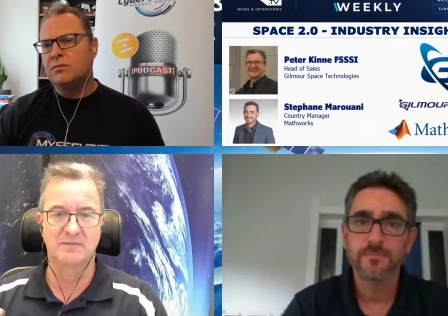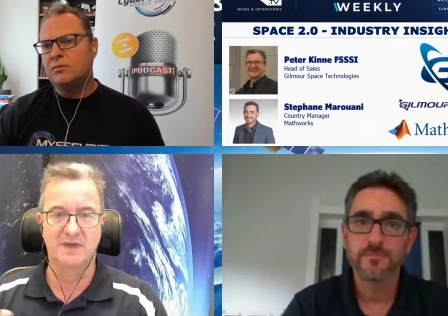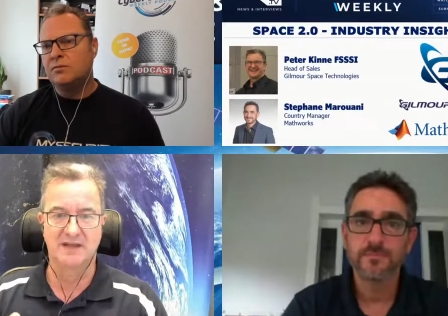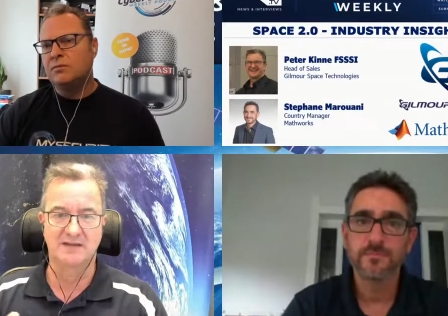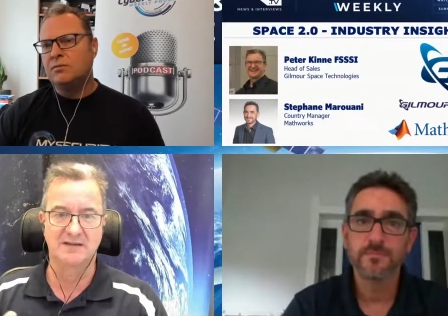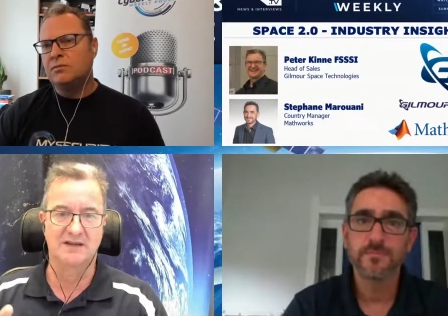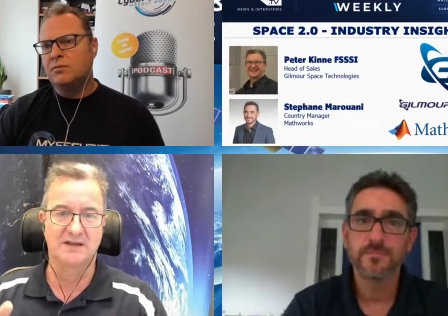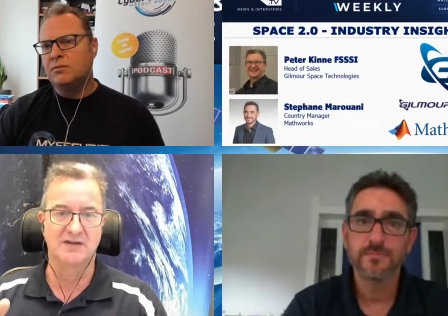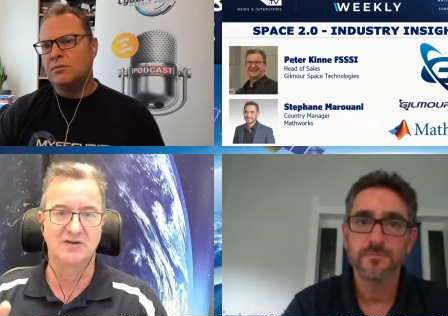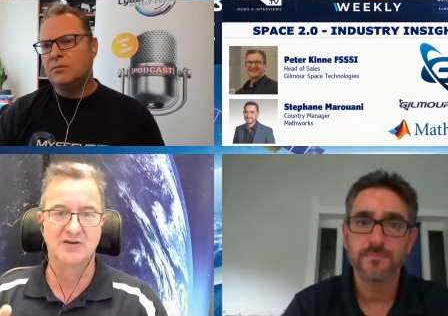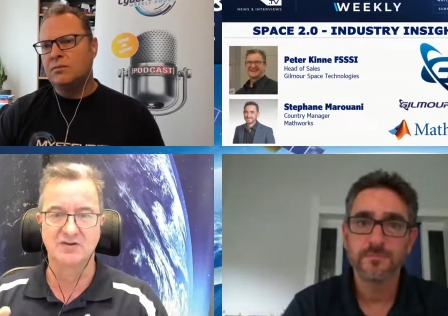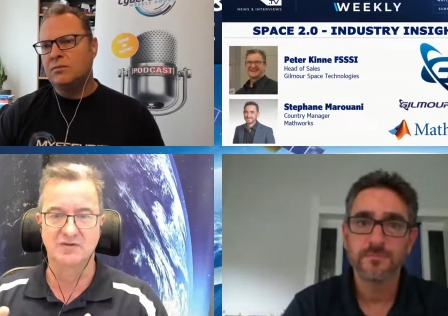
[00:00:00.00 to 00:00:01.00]
Speaker 1: and uh,
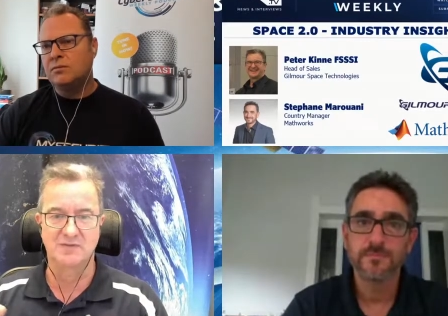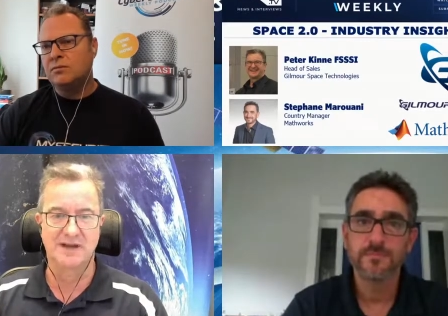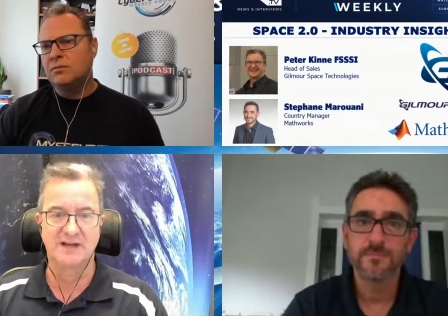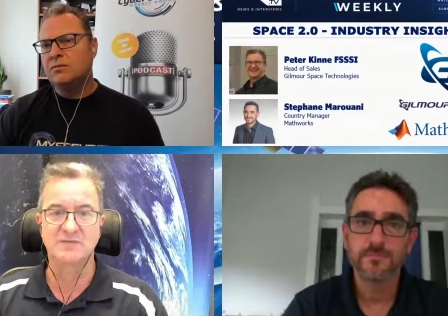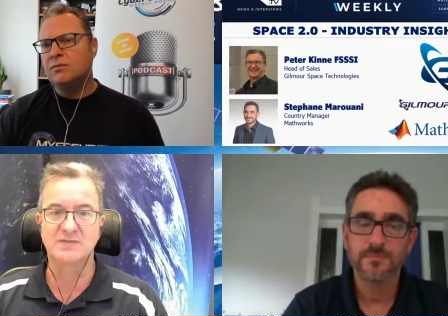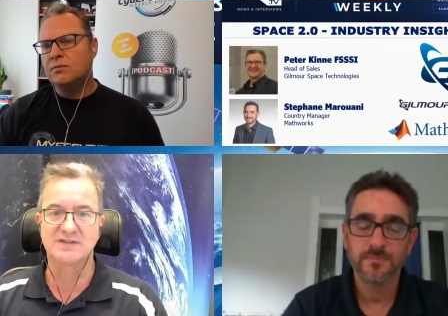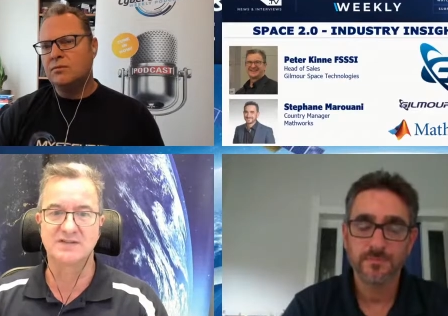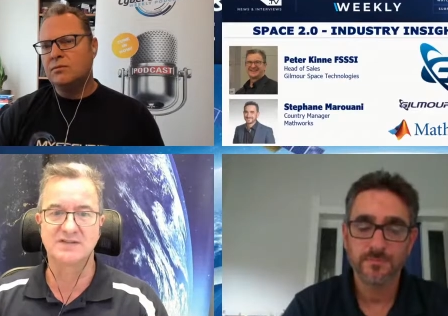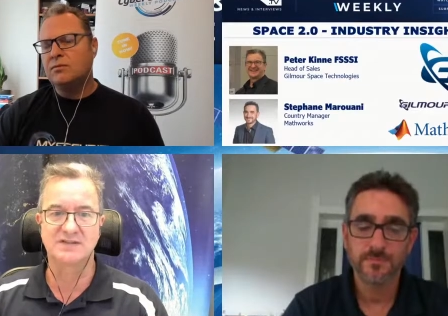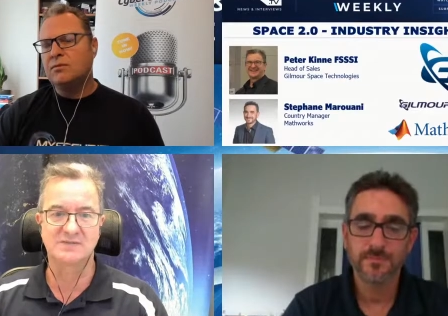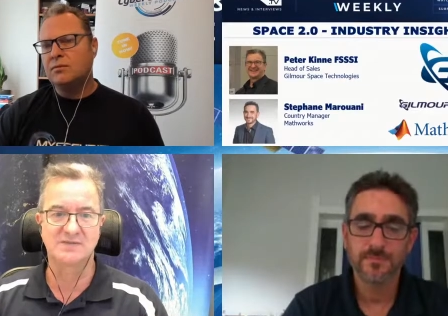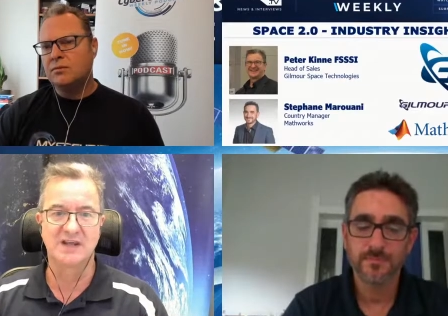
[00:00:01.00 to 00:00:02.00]
inertial management
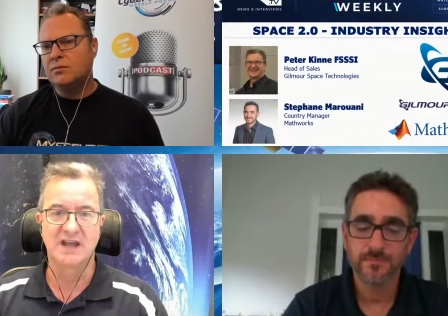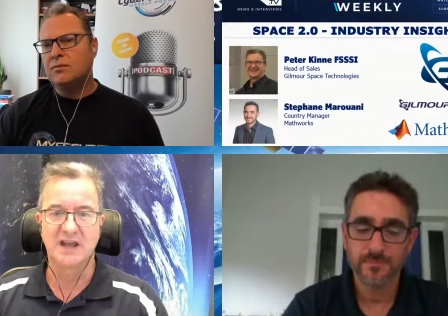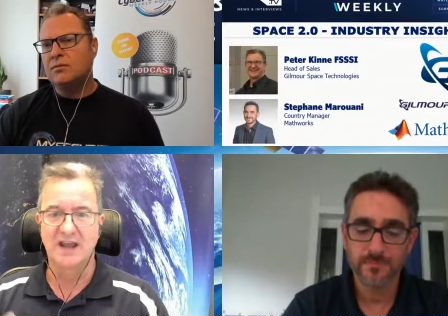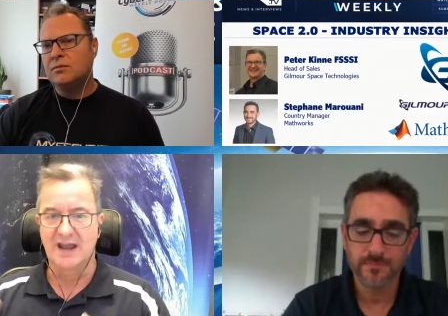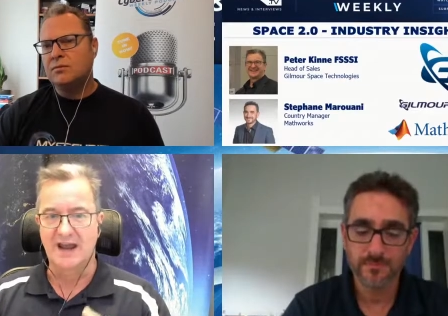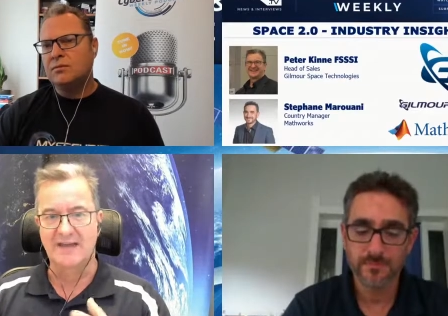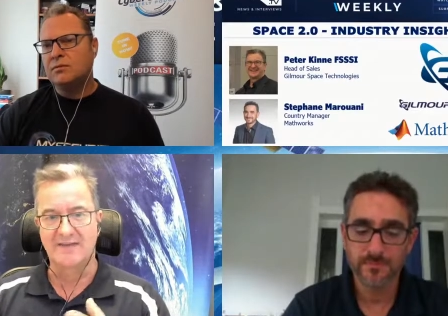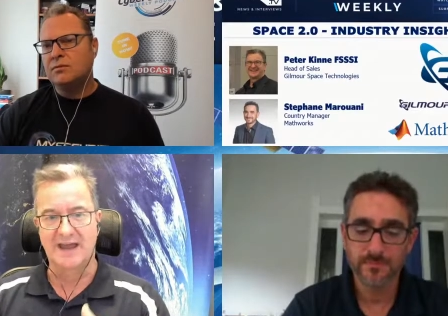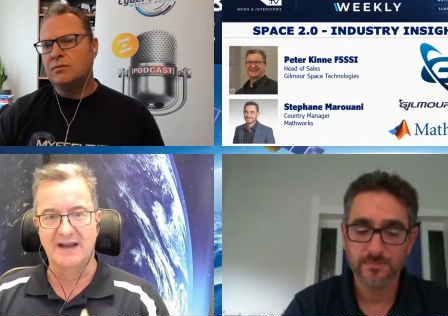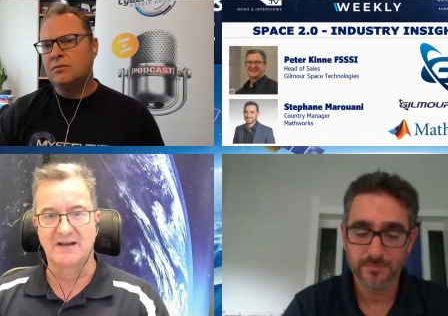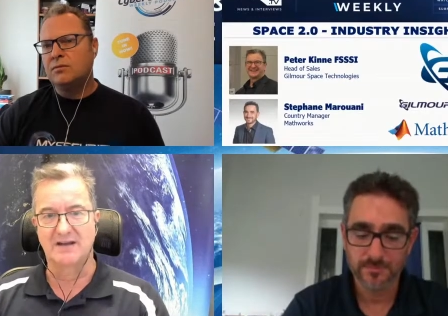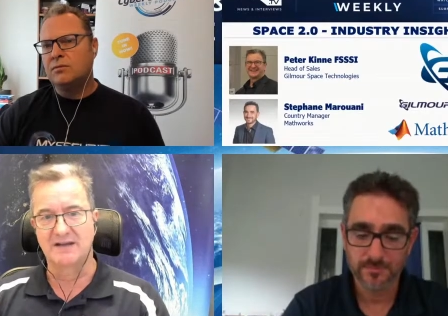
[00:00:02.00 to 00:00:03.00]
systems, and
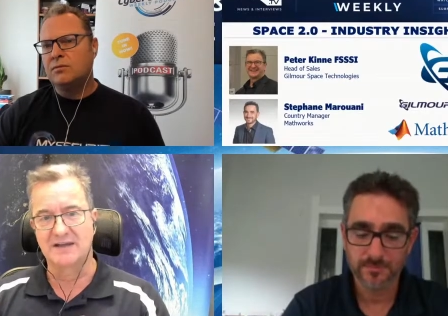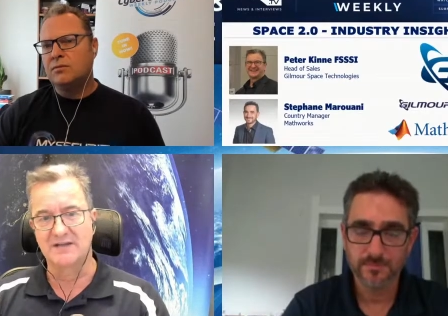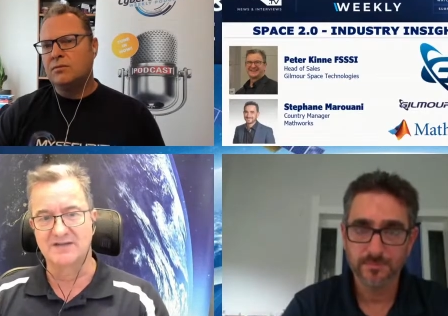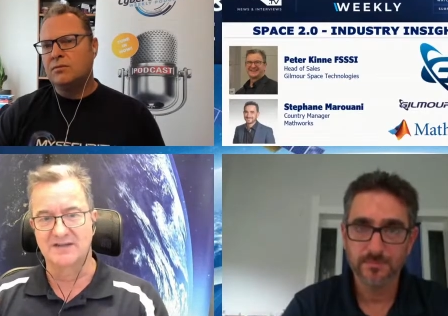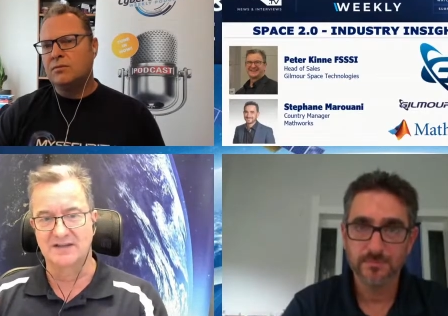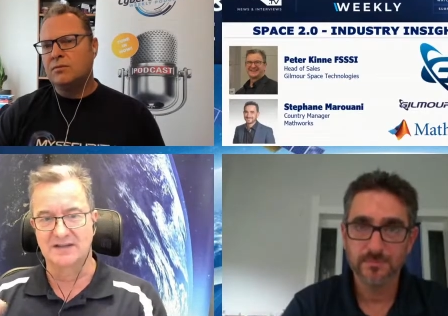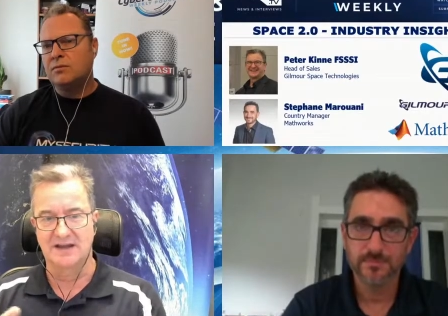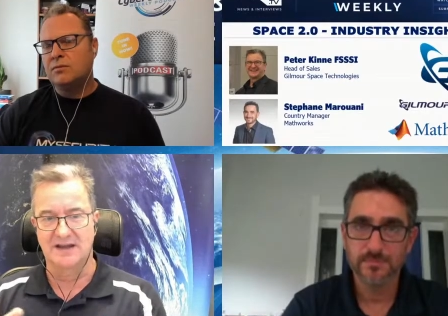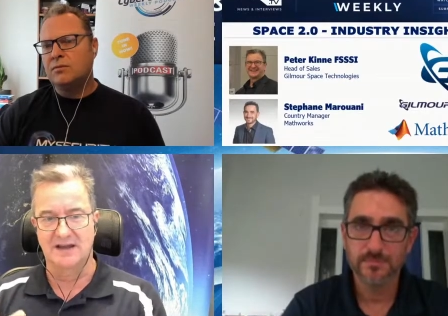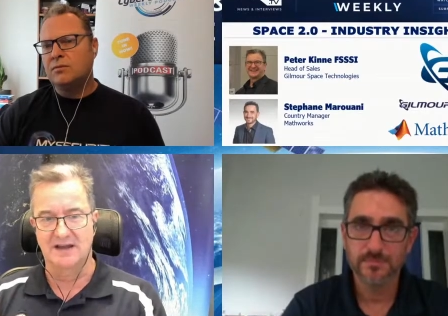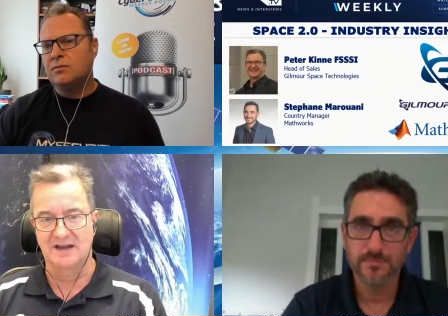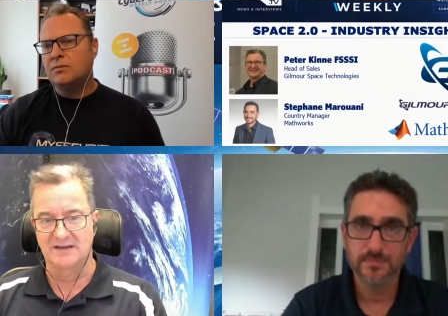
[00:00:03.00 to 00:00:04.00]
that gives the
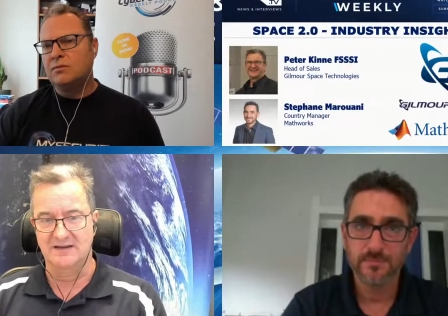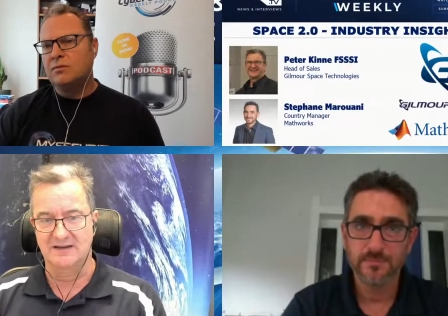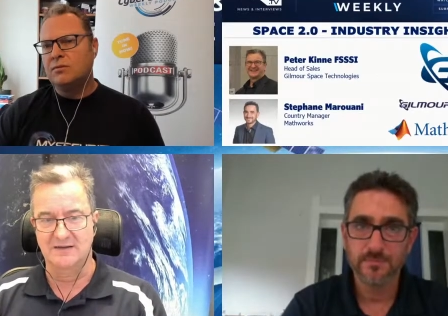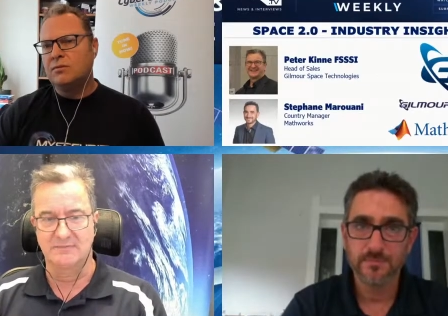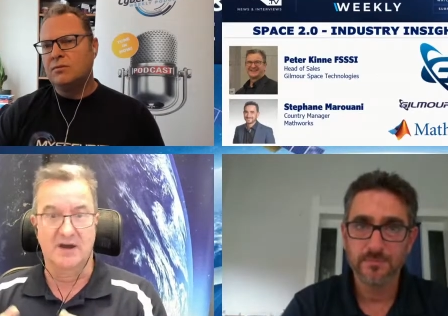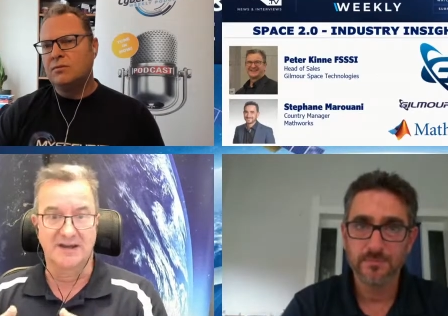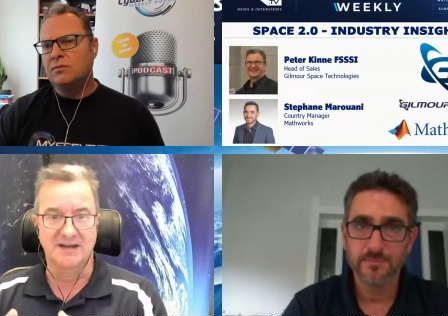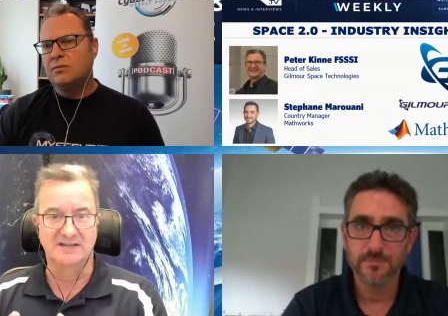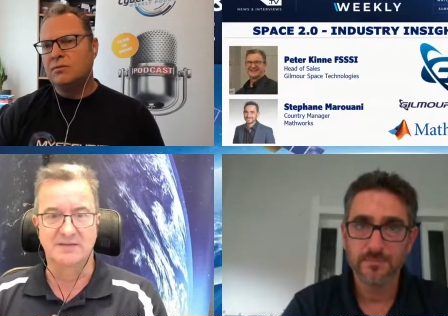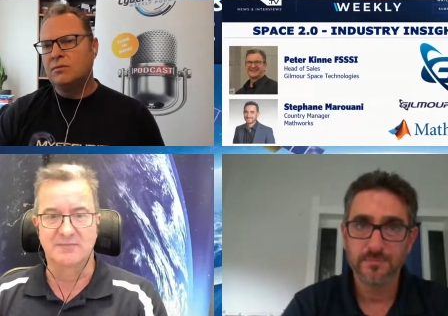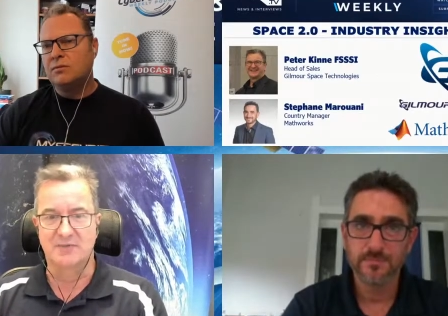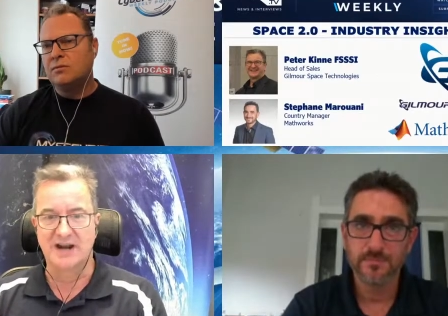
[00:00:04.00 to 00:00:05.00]
uh, the I
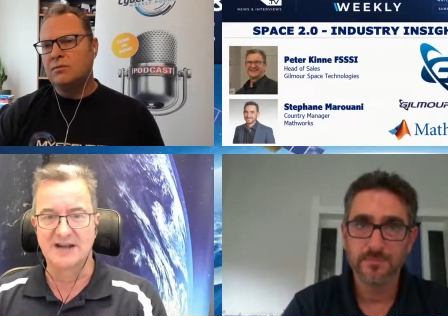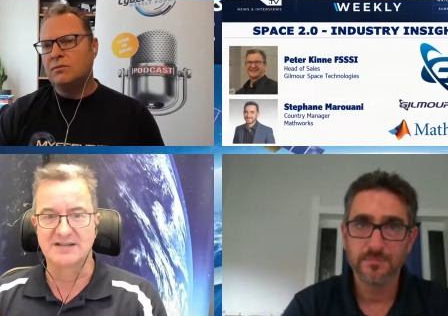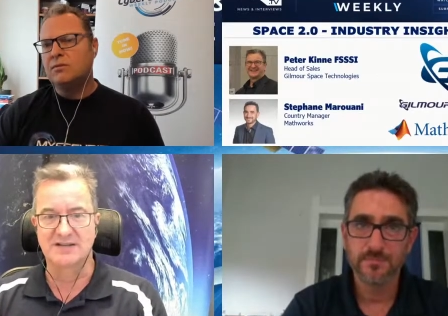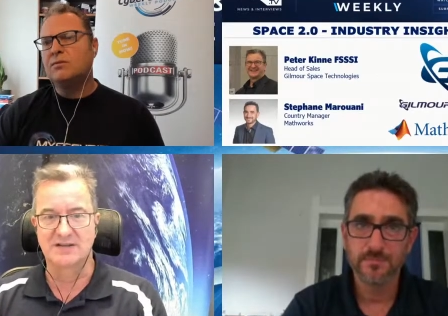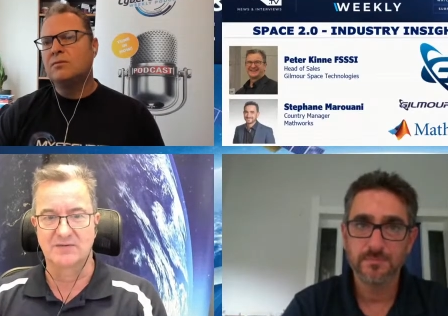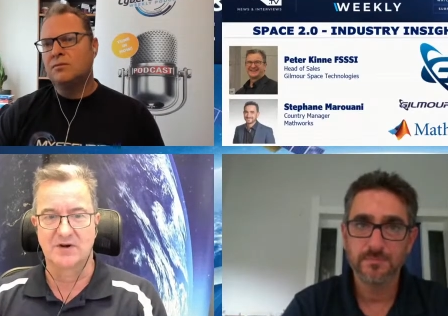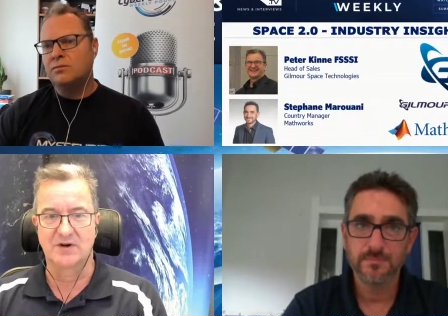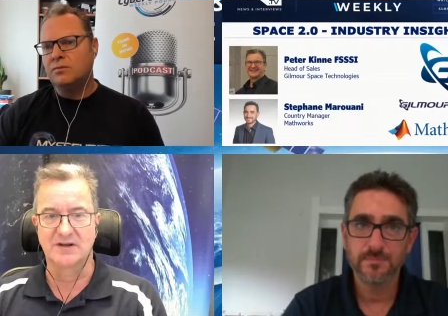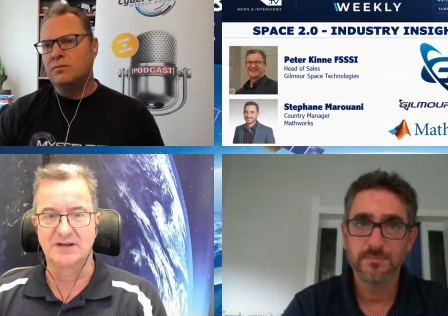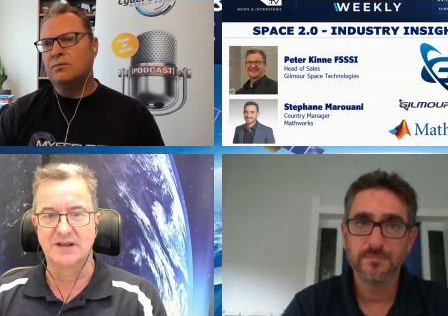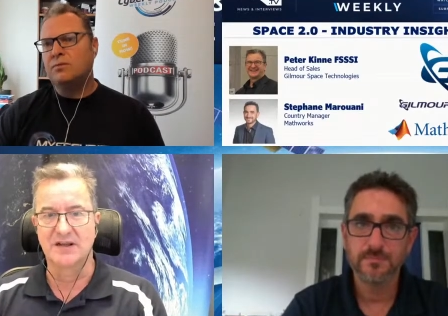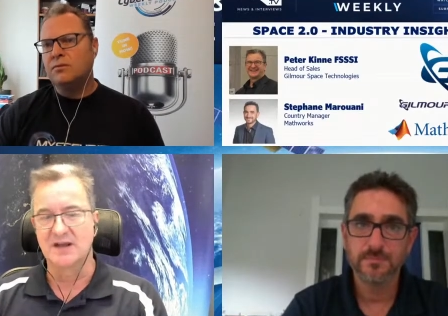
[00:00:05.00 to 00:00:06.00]
guess the brains of the rocket